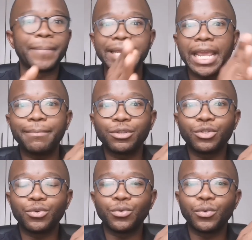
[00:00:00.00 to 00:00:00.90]
Being able
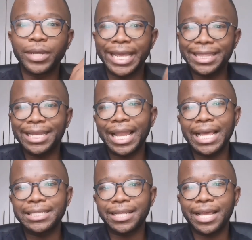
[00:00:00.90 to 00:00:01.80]
to get the
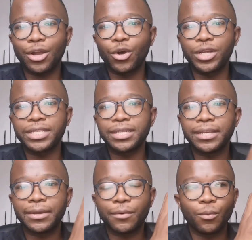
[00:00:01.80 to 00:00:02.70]
clients that I got
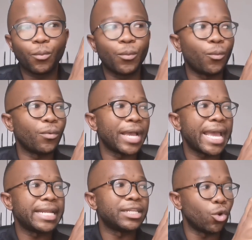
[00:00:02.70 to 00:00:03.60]

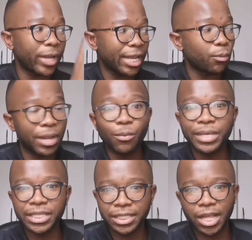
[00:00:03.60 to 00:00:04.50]
and look at where
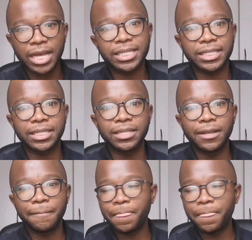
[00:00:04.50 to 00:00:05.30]
we started